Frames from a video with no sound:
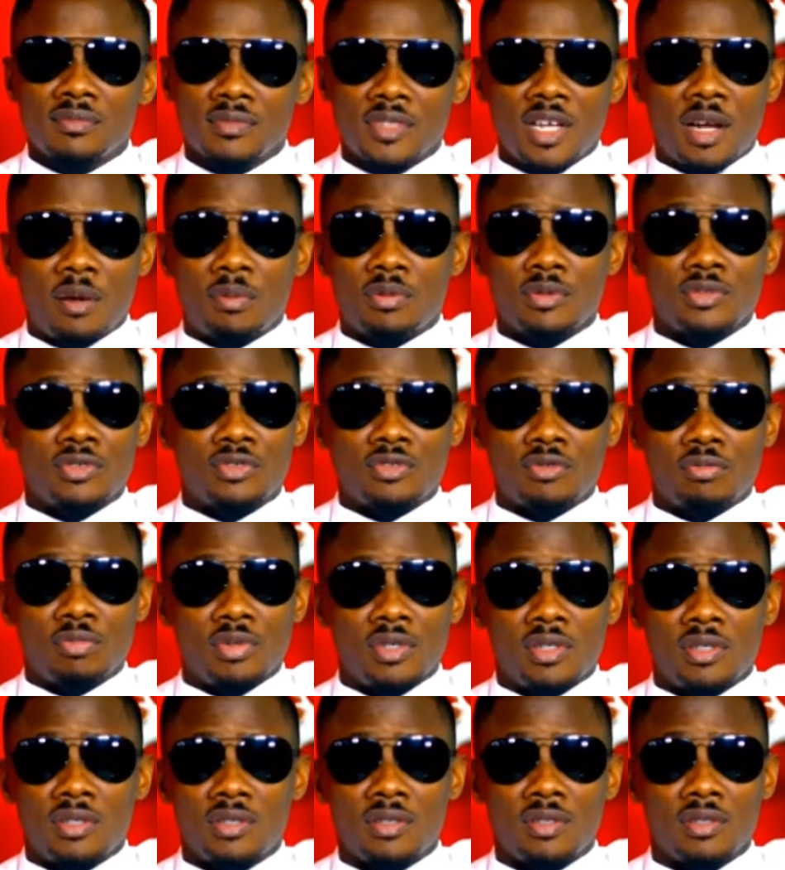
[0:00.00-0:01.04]
it happens to
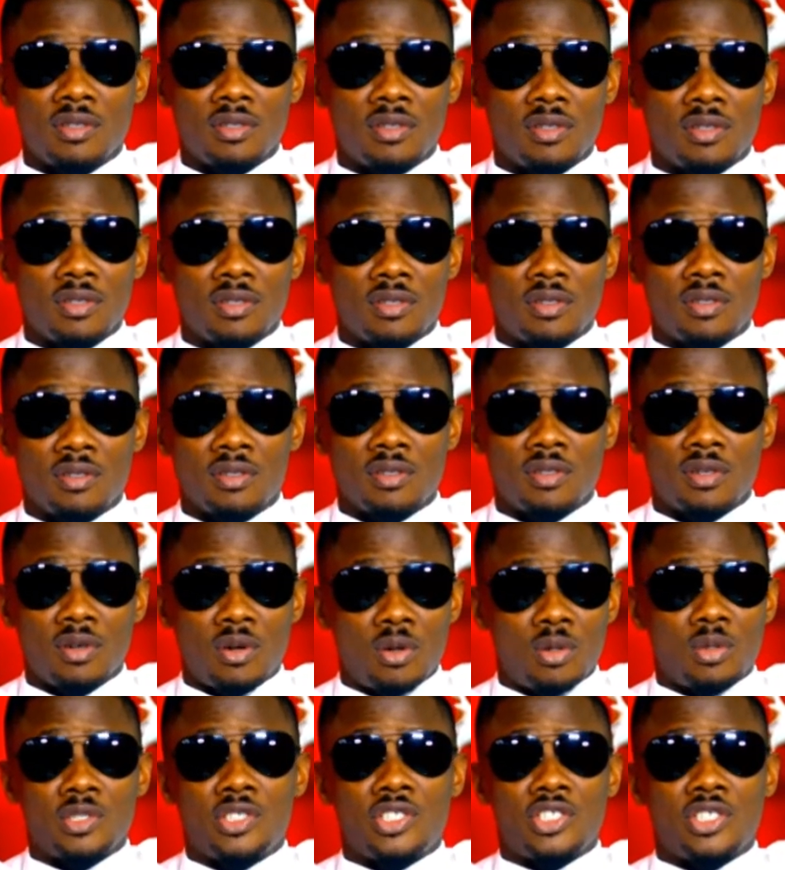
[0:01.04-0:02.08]
be
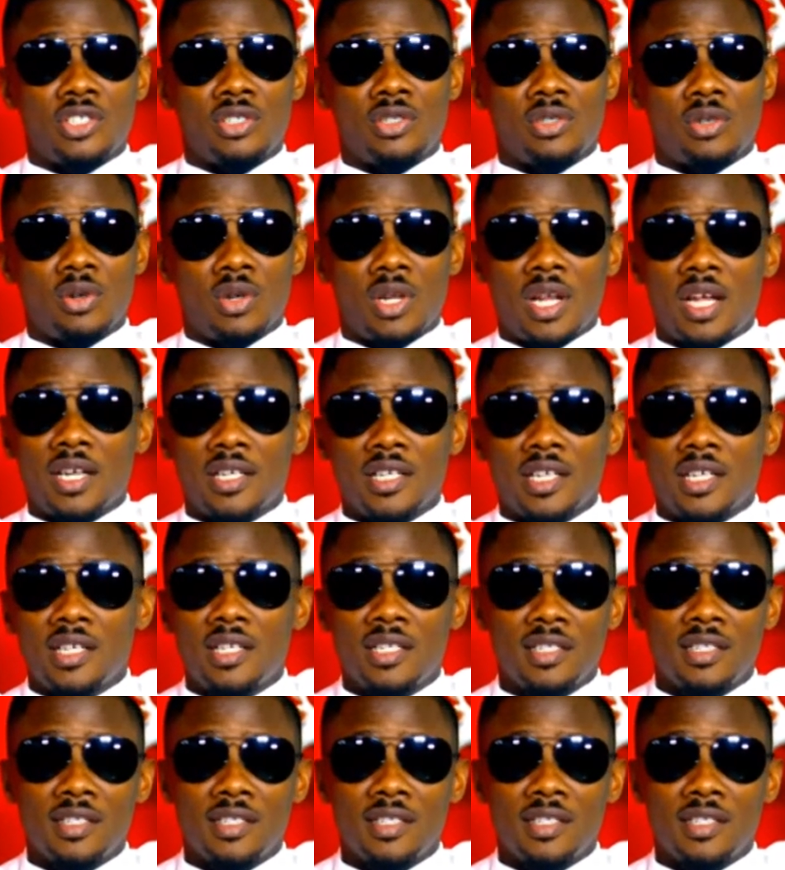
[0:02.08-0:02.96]
Oluchi Olandi.